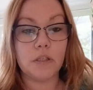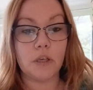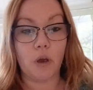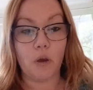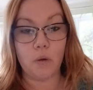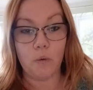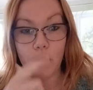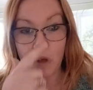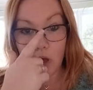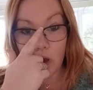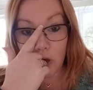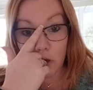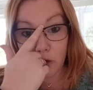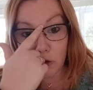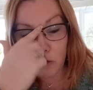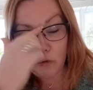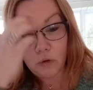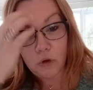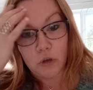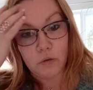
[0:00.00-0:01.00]
So
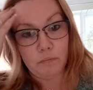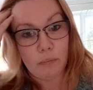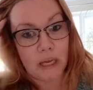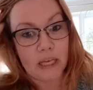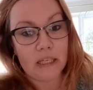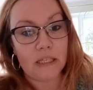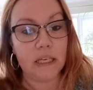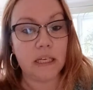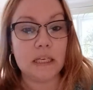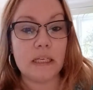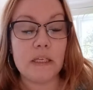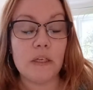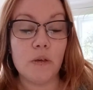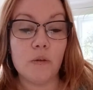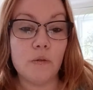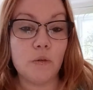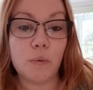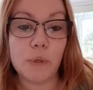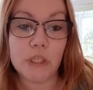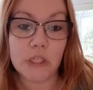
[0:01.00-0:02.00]
you can basically
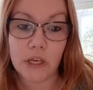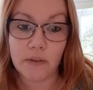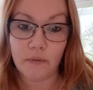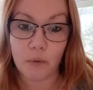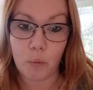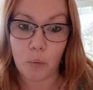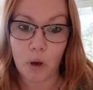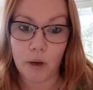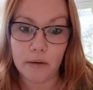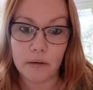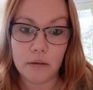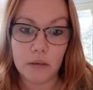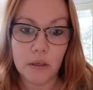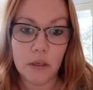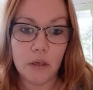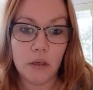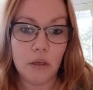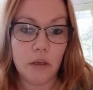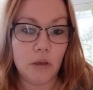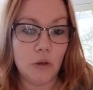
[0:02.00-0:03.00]
use whichever one,
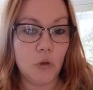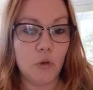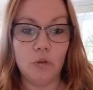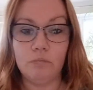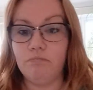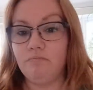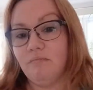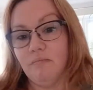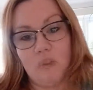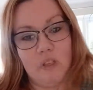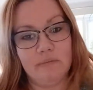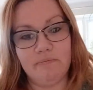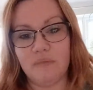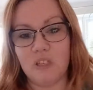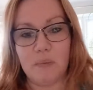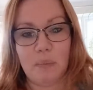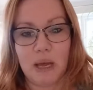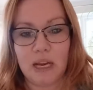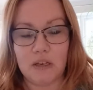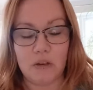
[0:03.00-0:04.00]

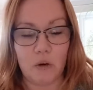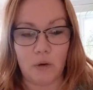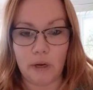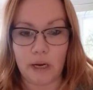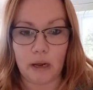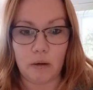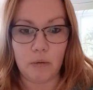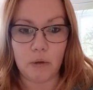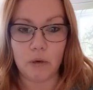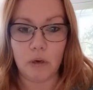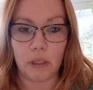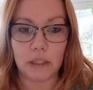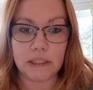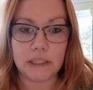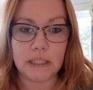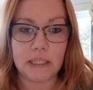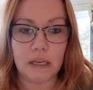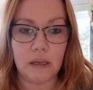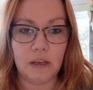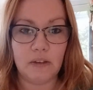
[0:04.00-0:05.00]
depending on how you like
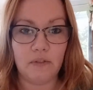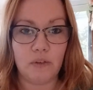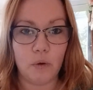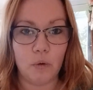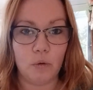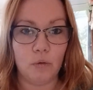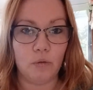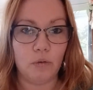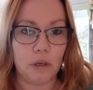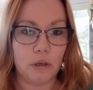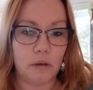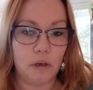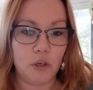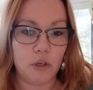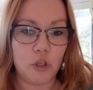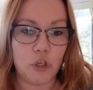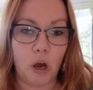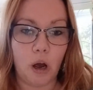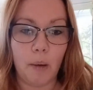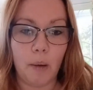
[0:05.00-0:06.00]
to knit. If you are a
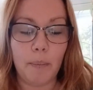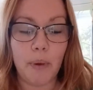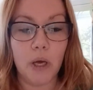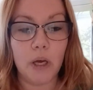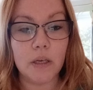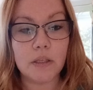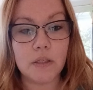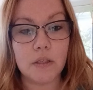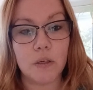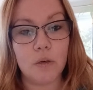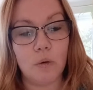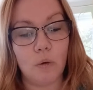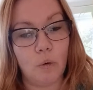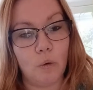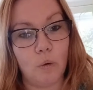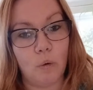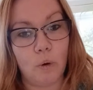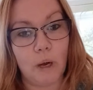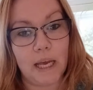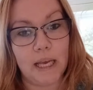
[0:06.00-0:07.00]
chart person
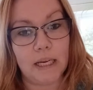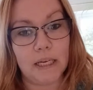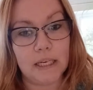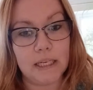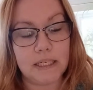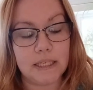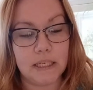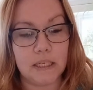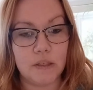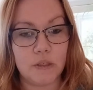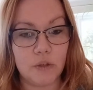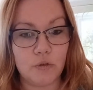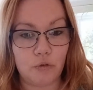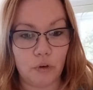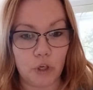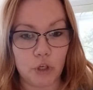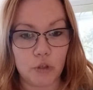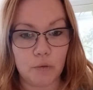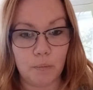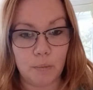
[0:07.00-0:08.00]
or a knitted
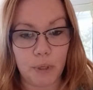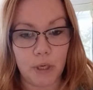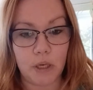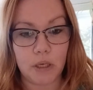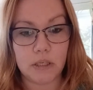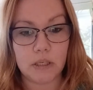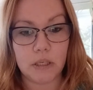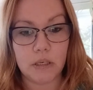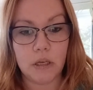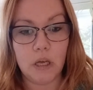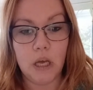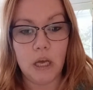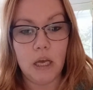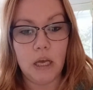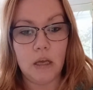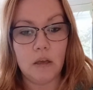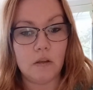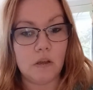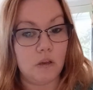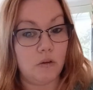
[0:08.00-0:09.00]
instruction person,
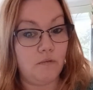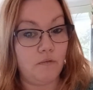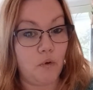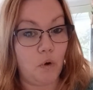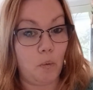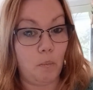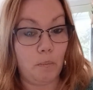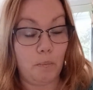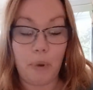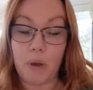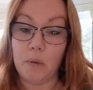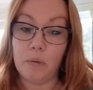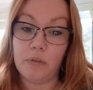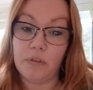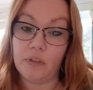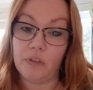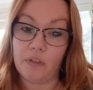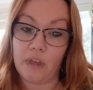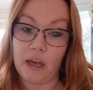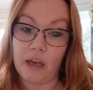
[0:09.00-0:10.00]
you've got
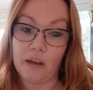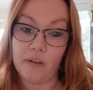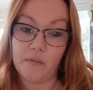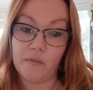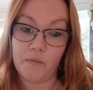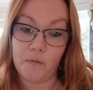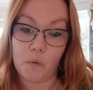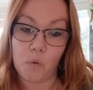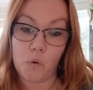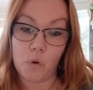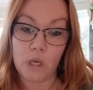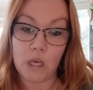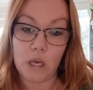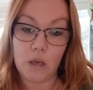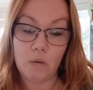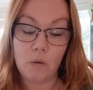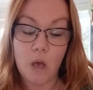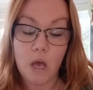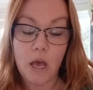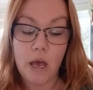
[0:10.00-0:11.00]
both there for
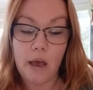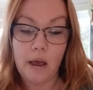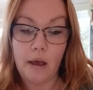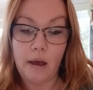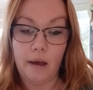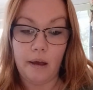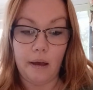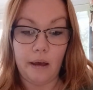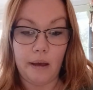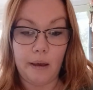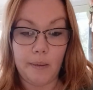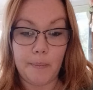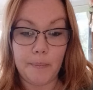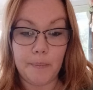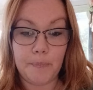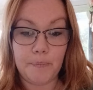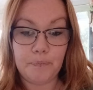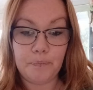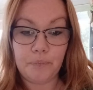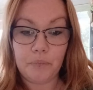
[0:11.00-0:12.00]
you.
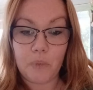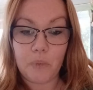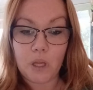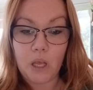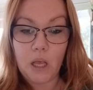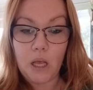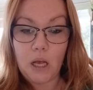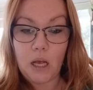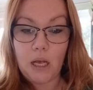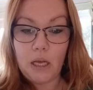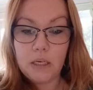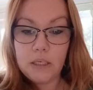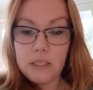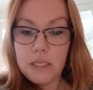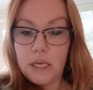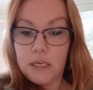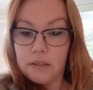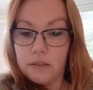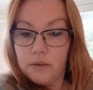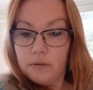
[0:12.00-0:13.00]
And
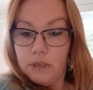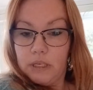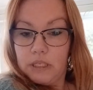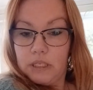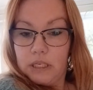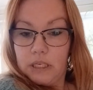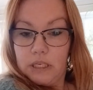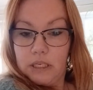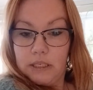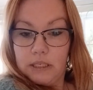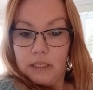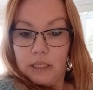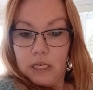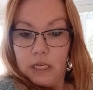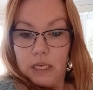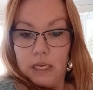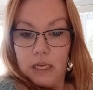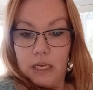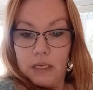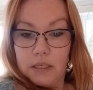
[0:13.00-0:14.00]
yeah, so this is
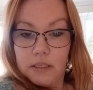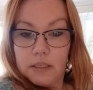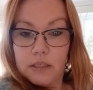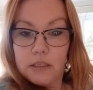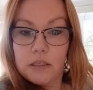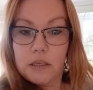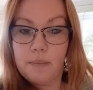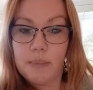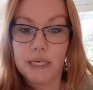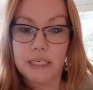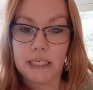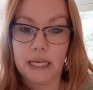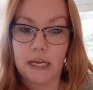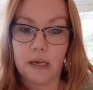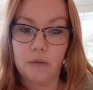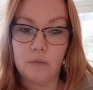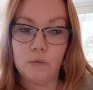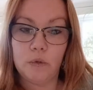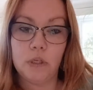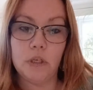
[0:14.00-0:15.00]
the
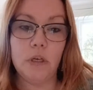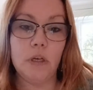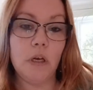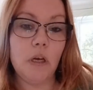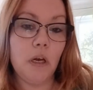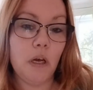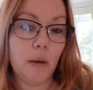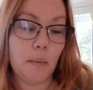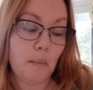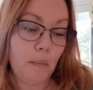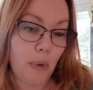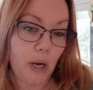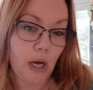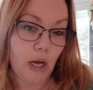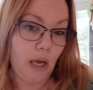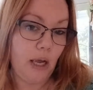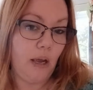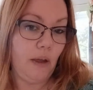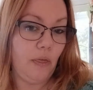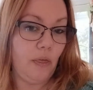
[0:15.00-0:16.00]
Summerdown
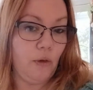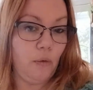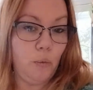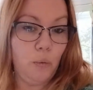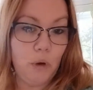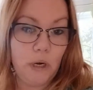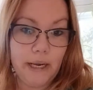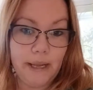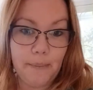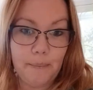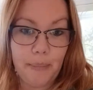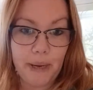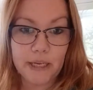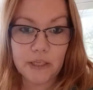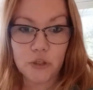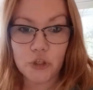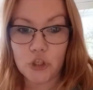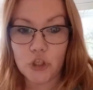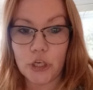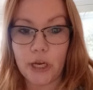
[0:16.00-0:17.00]
by the Woolly
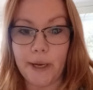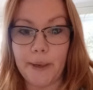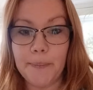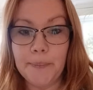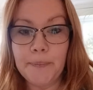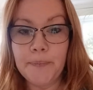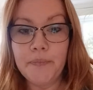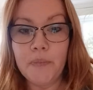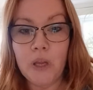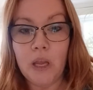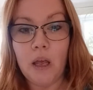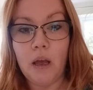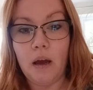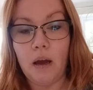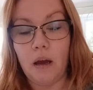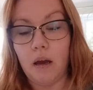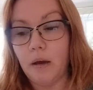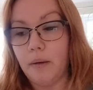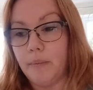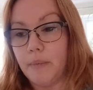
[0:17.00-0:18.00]
Badger.
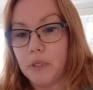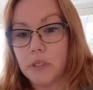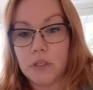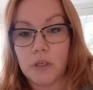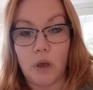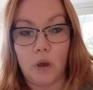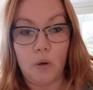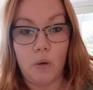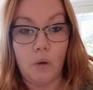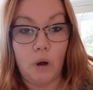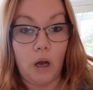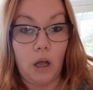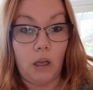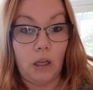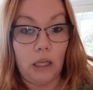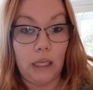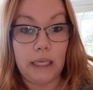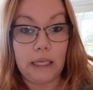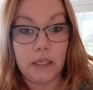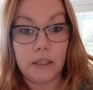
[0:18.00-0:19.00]
So
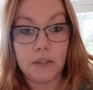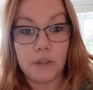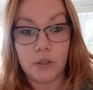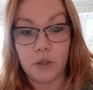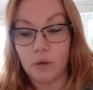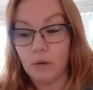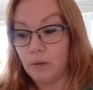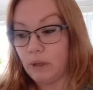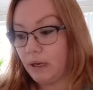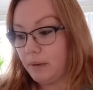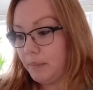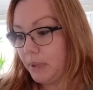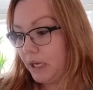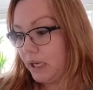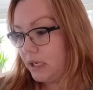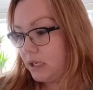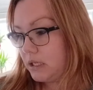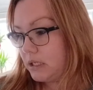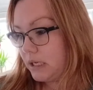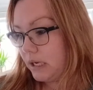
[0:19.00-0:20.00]
I'll link to that
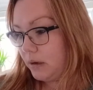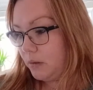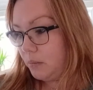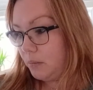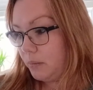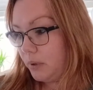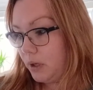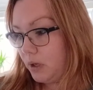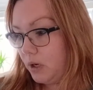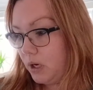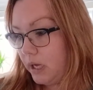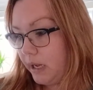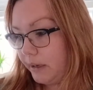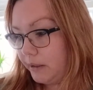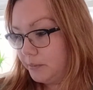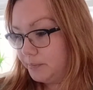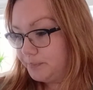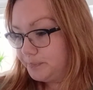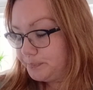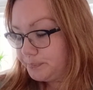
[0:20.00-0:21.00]
pattern down
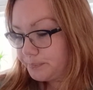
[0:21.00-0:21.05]
below.